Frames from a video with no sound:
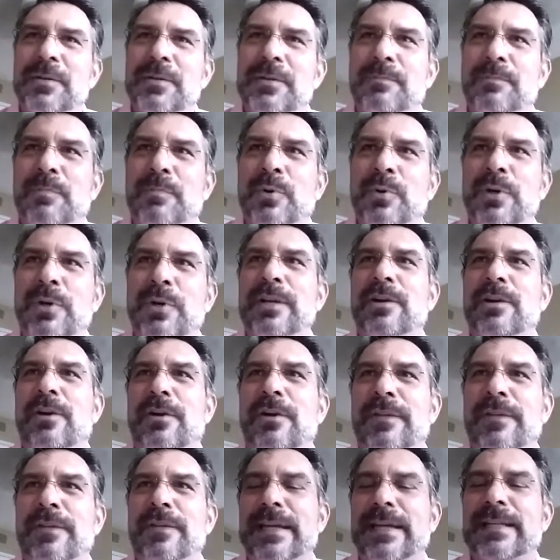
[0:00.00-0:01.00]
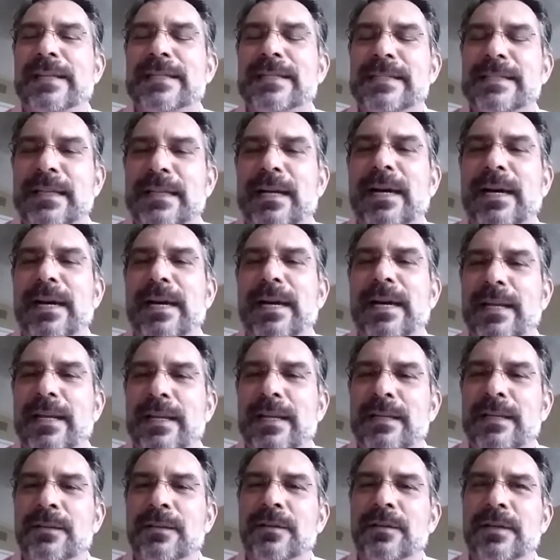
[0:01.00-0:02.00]
putting all that aside
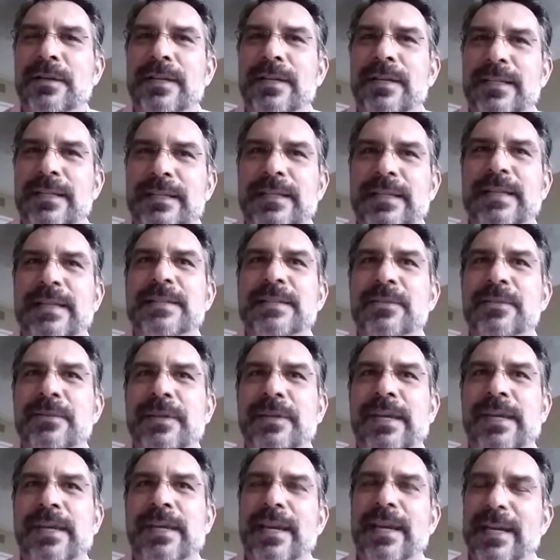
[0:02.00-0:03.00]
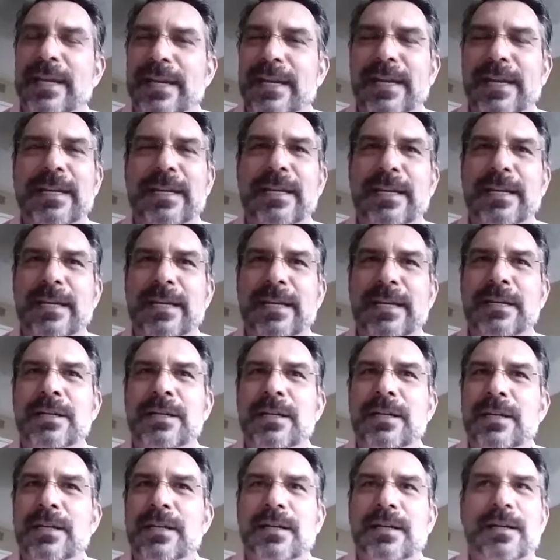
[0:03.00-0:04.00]
and learning that that's okay. And
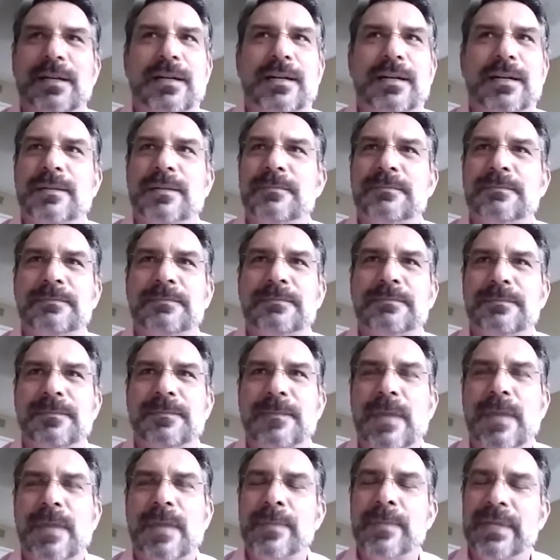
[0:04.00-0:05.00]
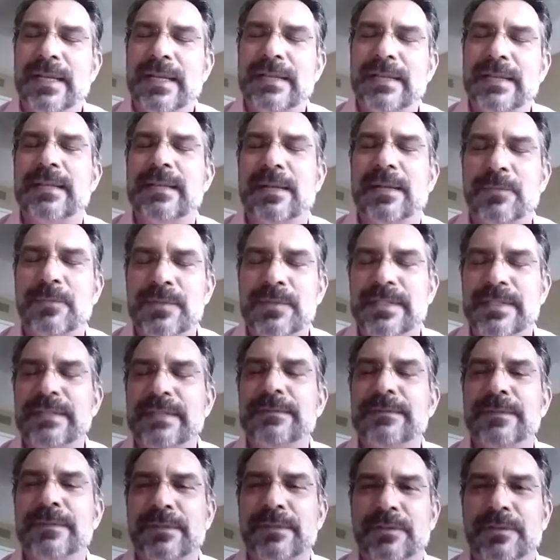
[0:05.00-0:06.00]
that was
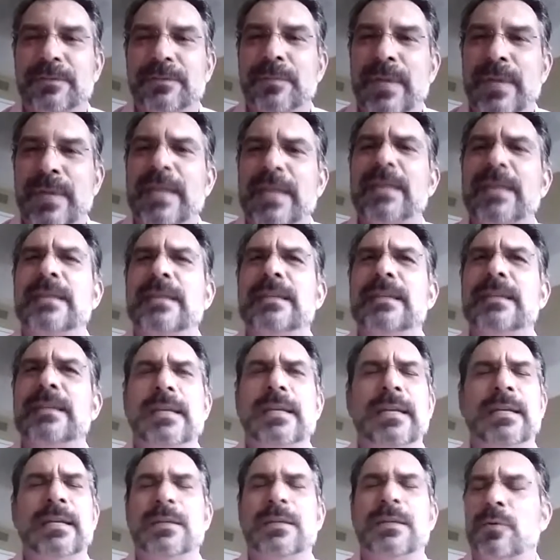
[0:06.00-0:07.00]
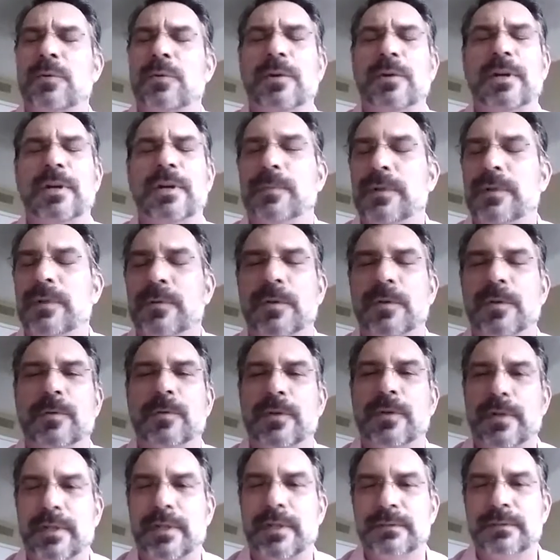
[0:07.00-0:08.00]
difficult and incredibly
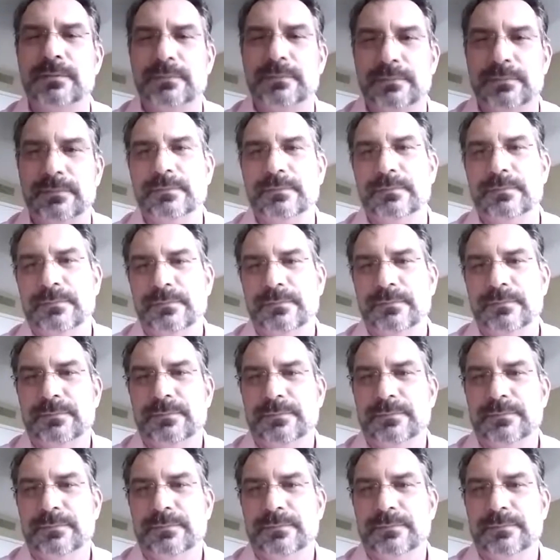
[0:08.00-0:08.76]
rewarding.